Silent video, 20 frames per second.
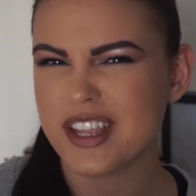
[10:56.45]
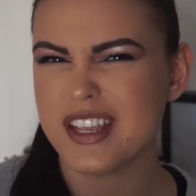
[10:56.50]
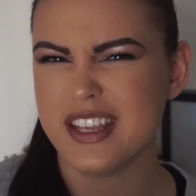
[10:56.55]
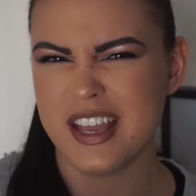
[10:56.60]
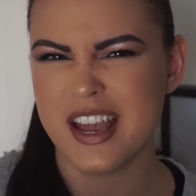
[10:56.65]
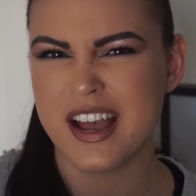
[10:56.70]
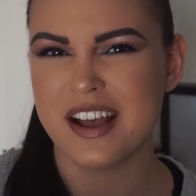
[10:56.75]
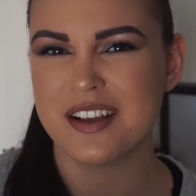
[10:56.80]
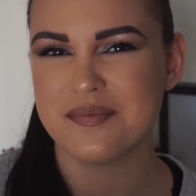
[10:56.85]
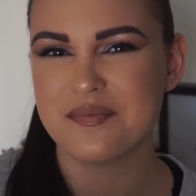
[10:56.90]

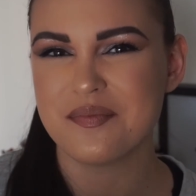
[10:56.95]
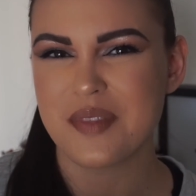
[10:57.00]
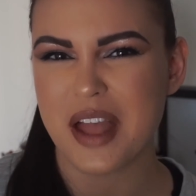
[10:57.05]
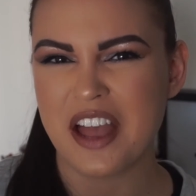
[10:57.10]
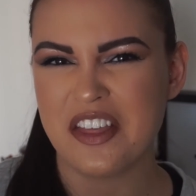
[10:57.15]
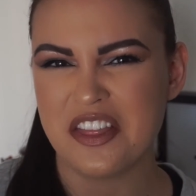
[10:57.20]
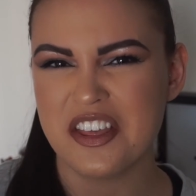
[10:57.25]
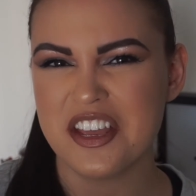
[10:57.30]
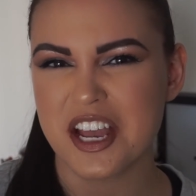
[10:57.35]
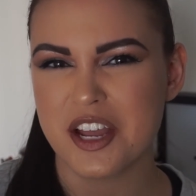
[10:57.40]
yeah,
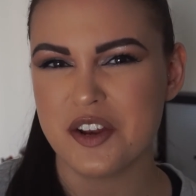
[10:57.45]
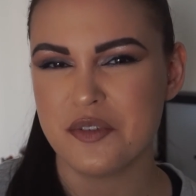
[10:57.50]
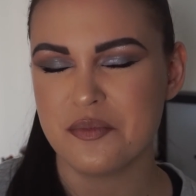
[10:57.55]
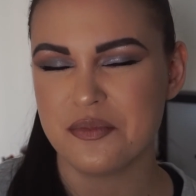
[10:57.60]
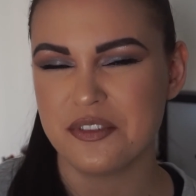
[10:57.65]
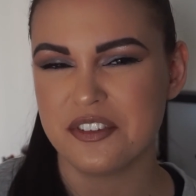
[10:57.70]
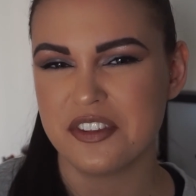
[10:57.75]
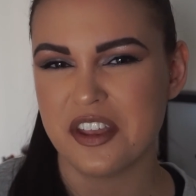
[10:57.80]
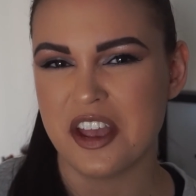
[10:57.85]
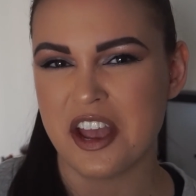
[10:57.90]
I think I'd
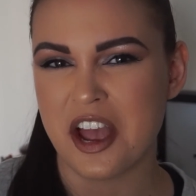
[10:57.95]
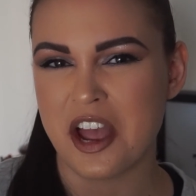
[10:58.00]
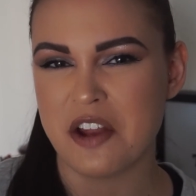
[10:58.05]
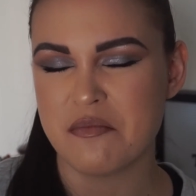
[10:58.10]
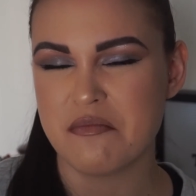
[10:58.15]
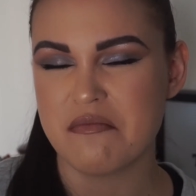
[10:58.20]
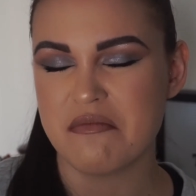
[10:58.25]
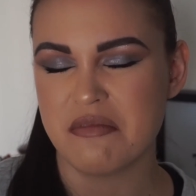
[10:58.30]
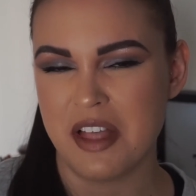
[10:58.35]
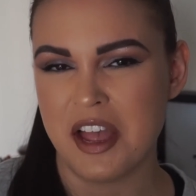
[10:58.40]
say I
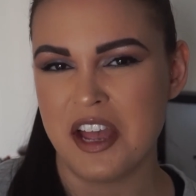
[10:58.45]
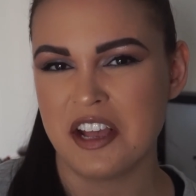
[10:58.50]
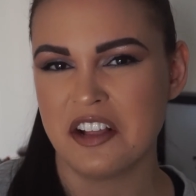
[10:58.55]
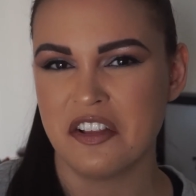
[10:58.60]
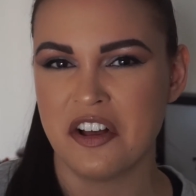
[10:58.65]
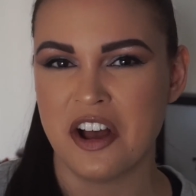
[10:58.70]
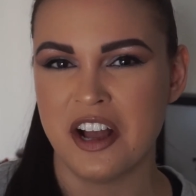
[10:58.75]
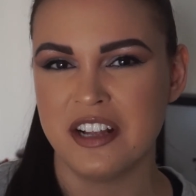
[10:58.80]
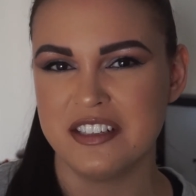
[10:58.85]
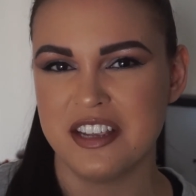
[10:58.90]
like
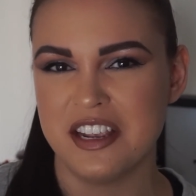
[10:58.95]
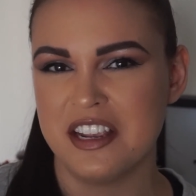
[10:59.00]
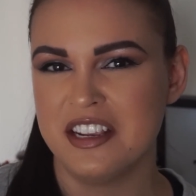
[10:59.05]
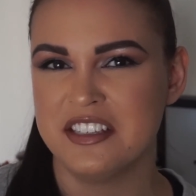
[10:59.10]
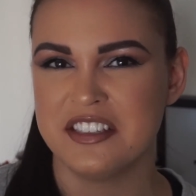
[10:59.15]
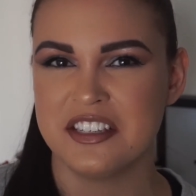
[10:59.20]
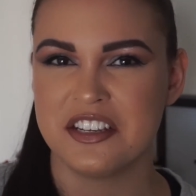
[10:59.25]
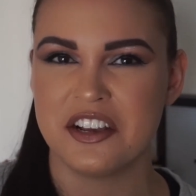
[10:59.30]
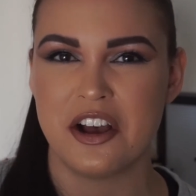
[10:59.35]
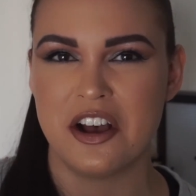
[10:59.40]

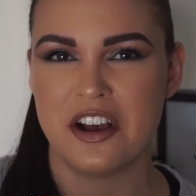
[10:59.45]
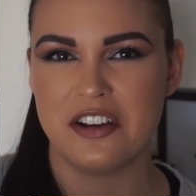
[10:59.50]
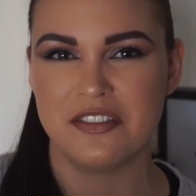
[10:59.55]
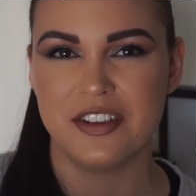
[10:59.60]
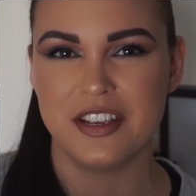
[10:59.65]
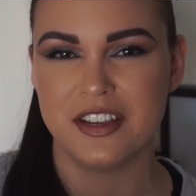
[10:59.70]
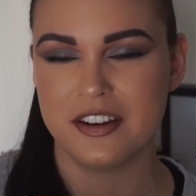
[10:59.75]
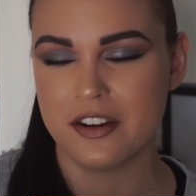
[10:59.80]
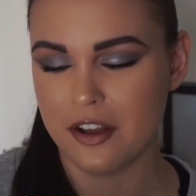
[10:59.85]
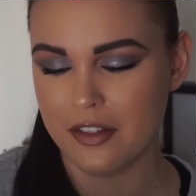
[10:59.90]
lattes and
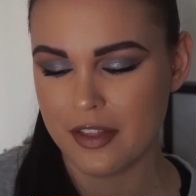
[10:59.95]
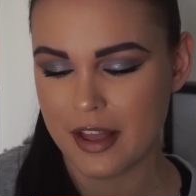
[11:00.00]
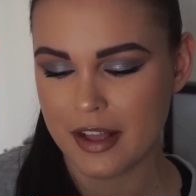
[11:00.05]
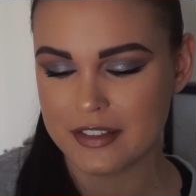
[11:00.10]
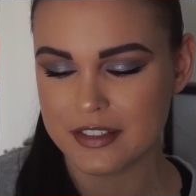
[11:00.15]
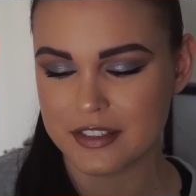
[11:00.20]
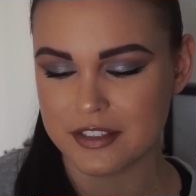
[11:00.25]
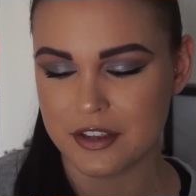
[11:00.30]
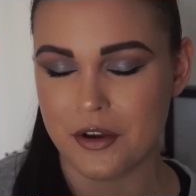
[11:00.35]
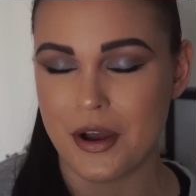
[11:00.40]
coffee and all that.
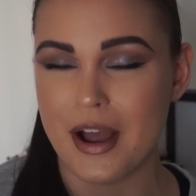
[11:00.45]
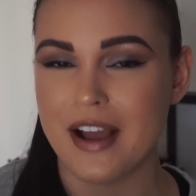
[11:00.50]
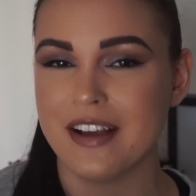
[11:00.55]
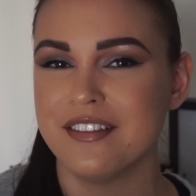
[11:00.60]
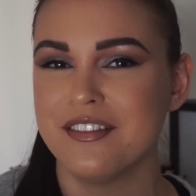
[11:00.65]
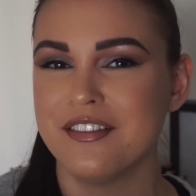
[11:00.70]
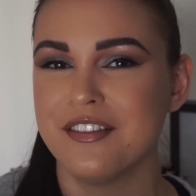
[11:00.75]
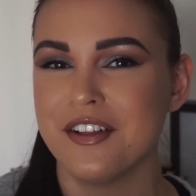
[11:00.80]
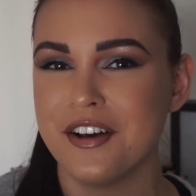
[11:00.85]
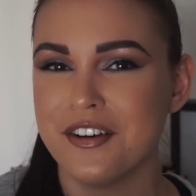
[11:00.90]
So I
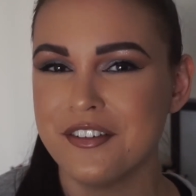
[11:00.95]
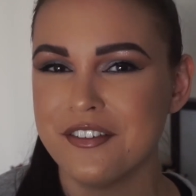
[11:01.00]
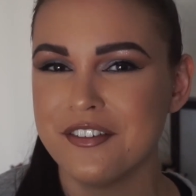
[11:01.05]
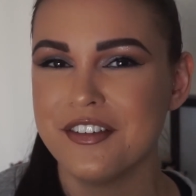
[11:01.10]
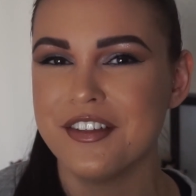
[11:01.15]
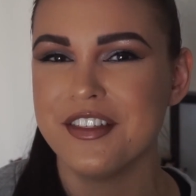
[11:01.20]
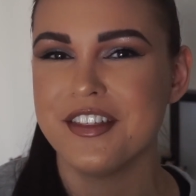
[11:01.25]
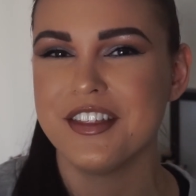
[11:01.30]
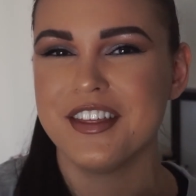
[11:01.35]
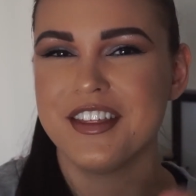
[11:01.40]
love
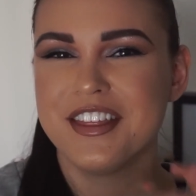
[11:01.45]
the